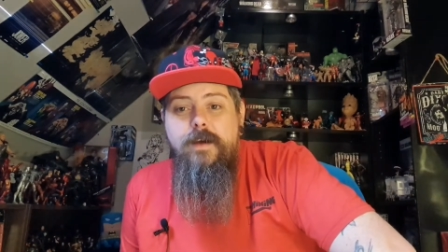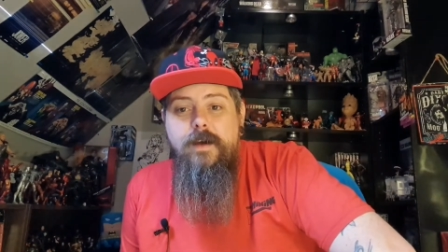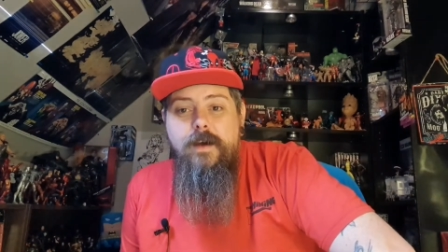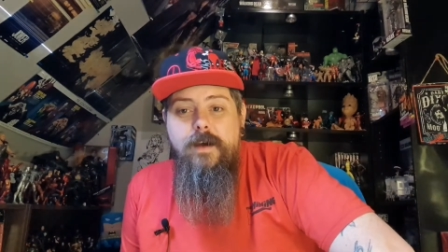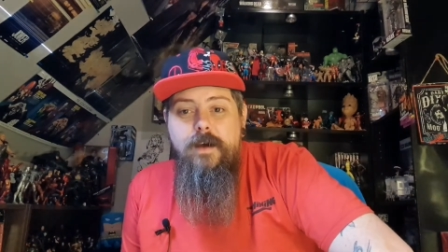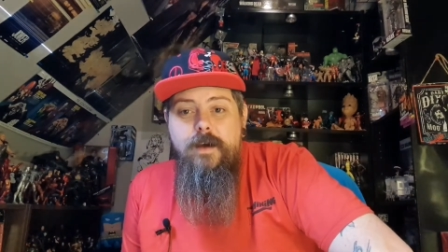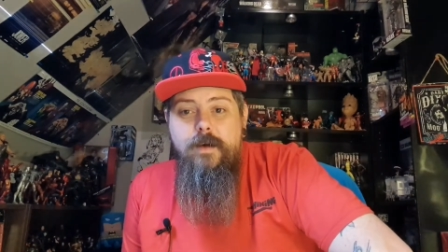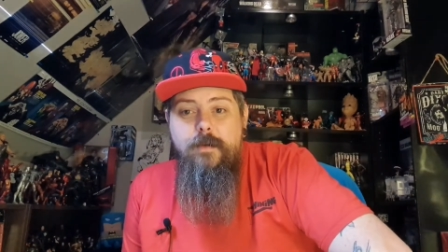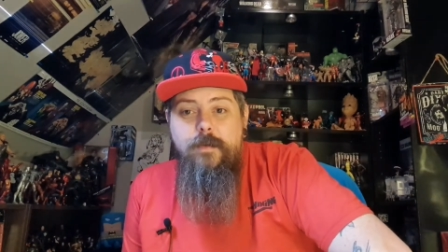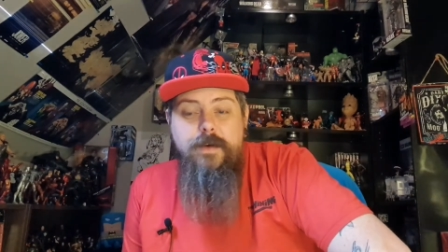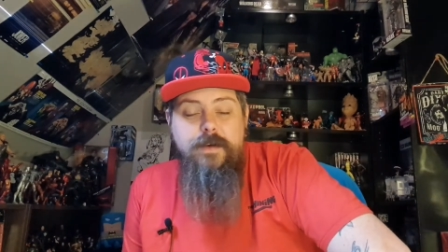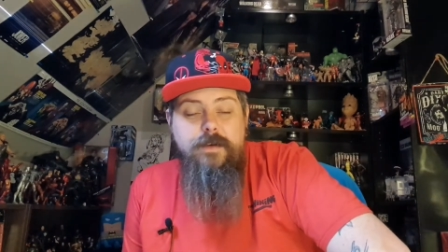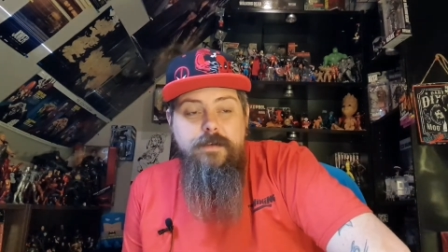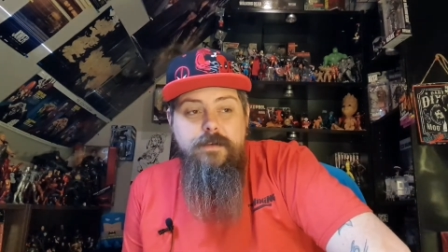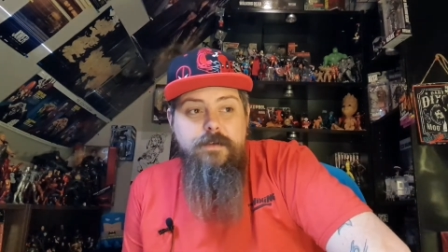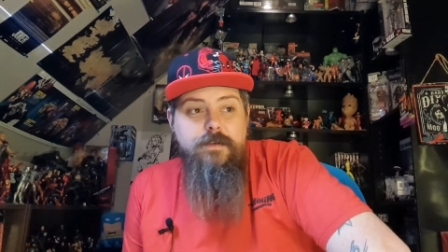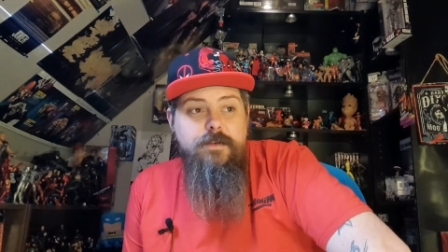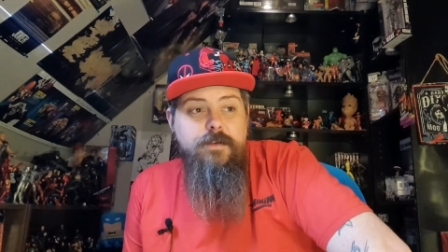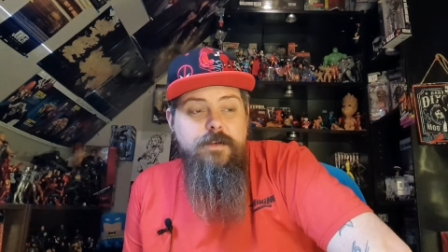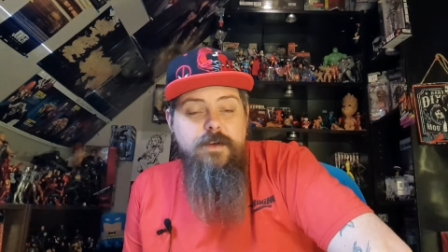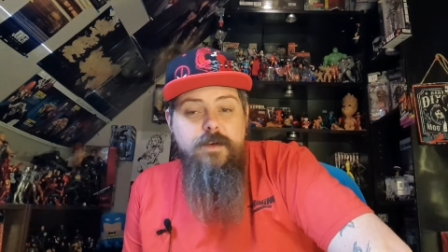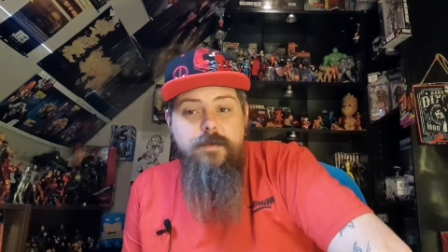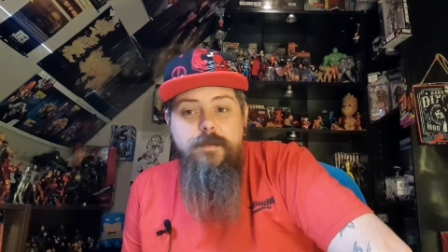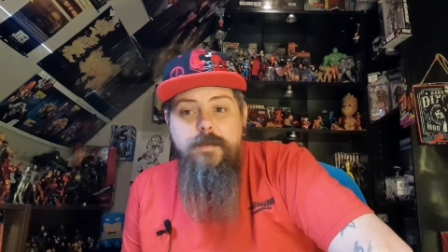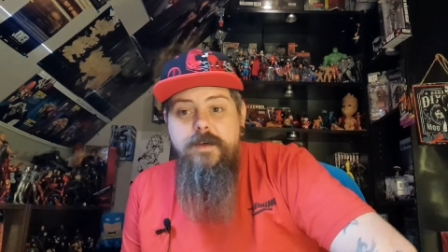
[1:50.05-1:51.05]
Went to the
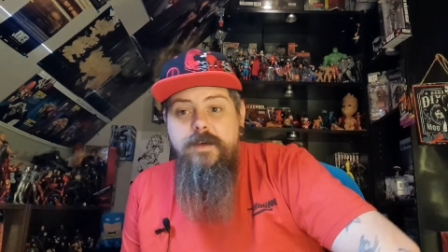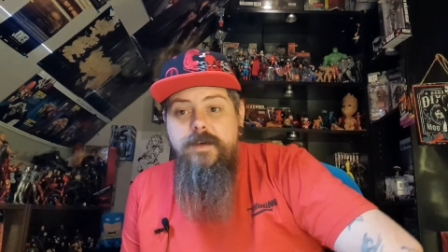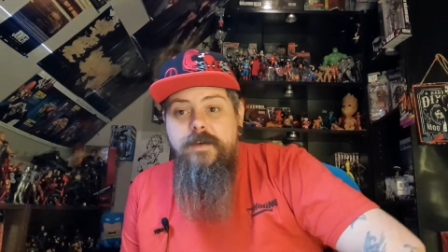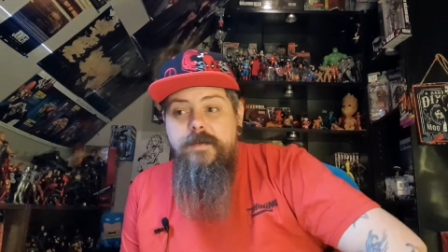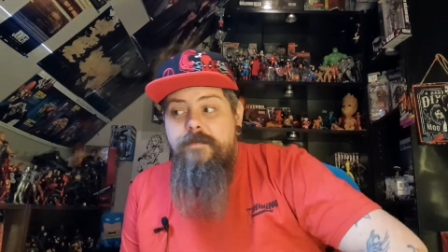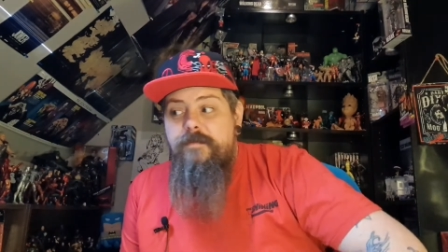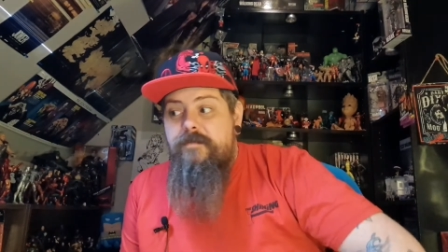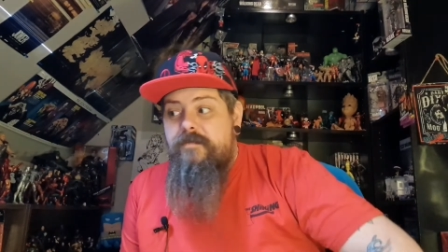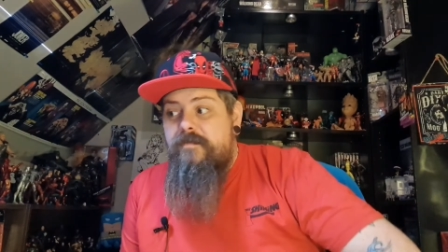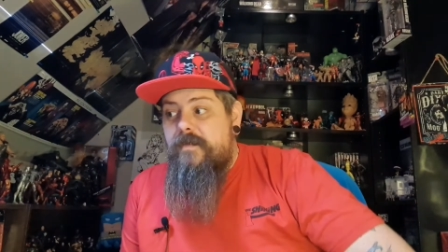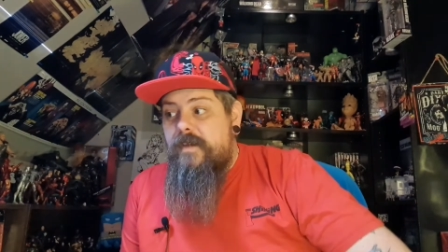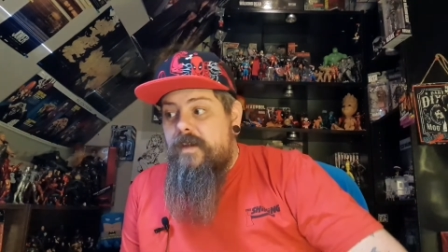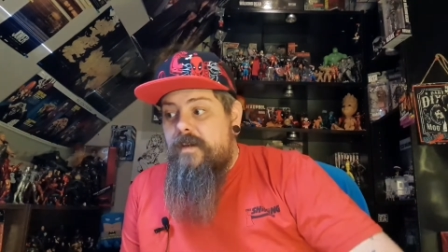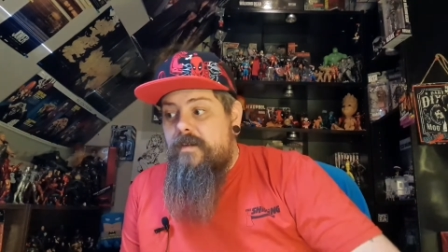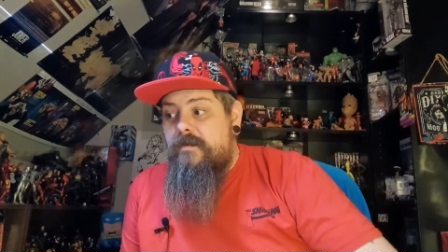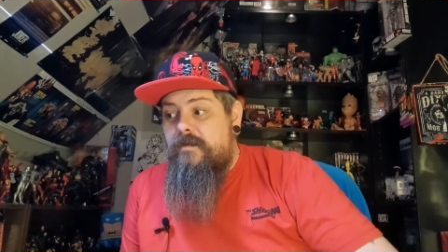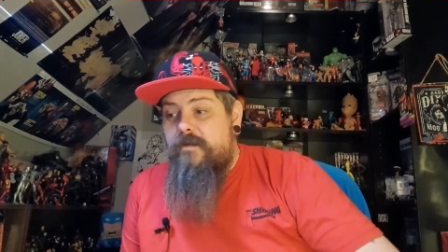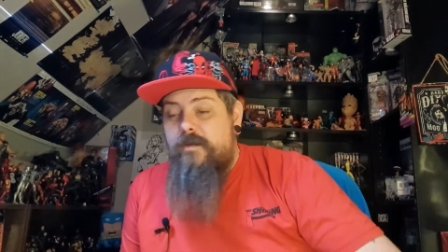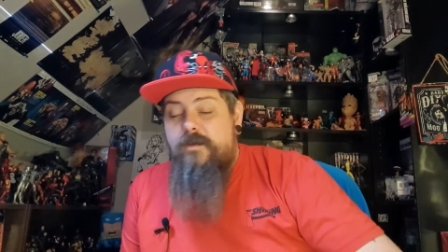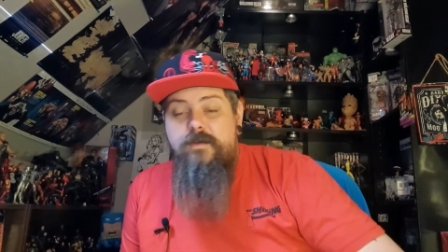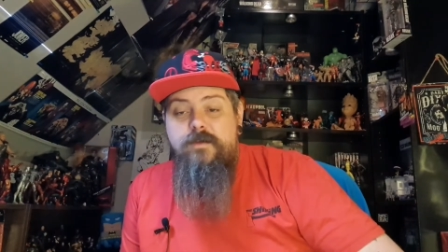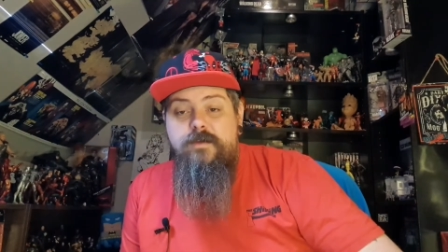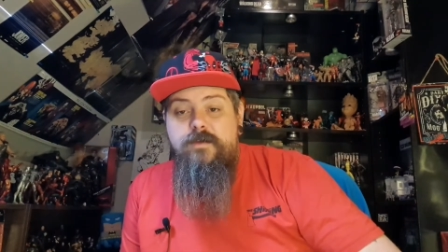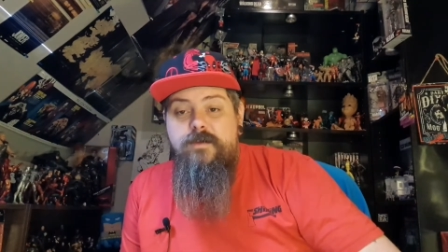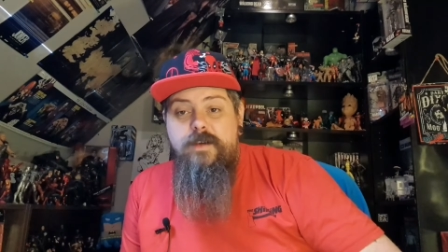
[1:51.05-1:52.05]
cinema,
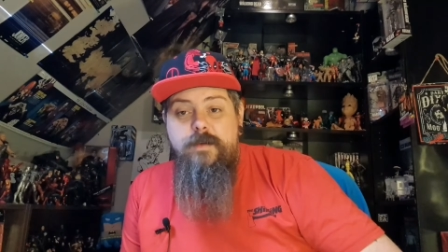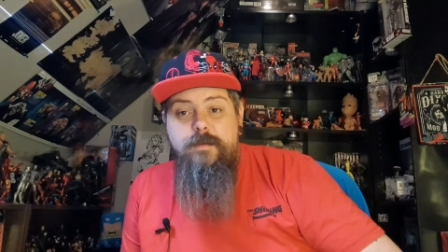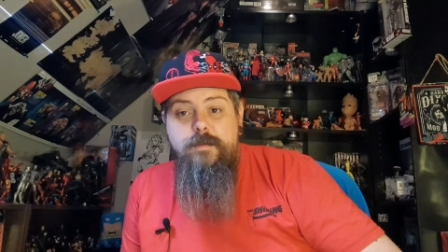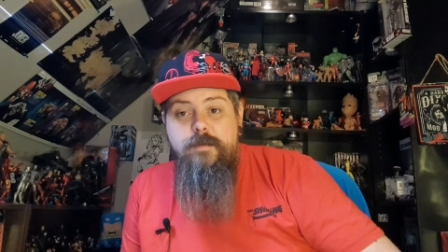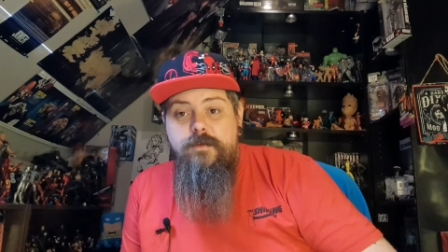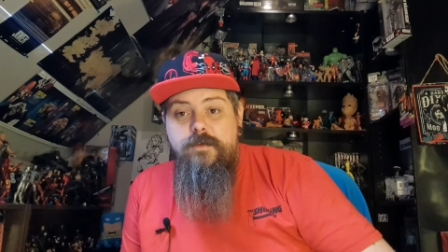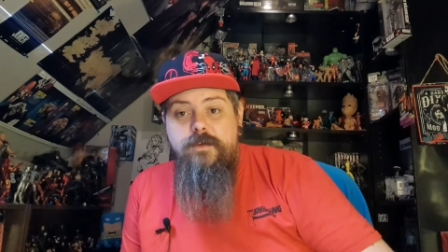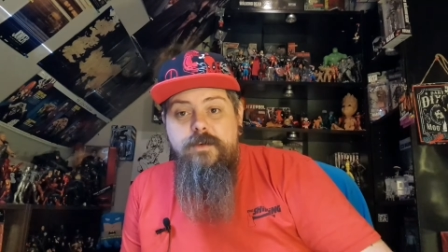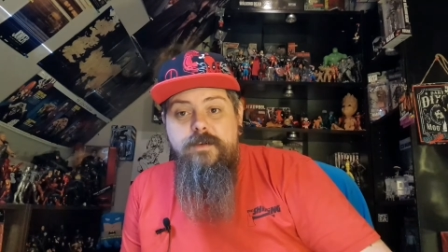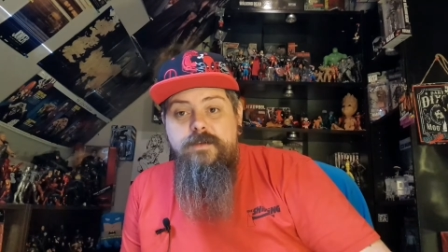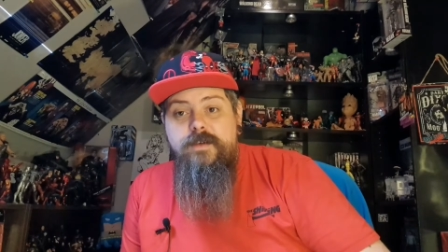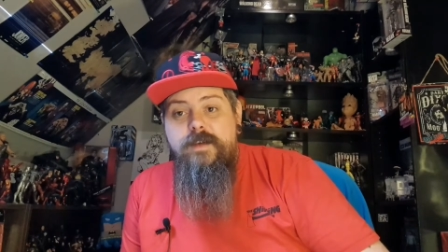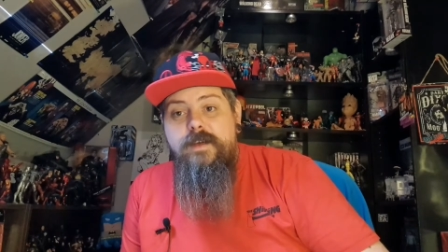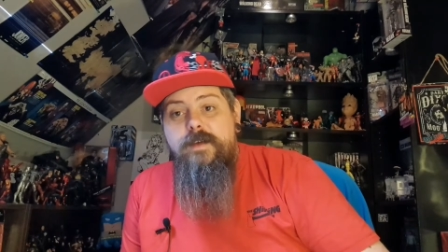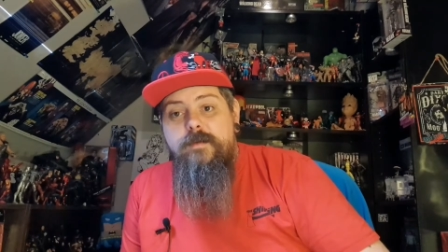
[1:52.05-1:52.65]
Doctor Sleep was on,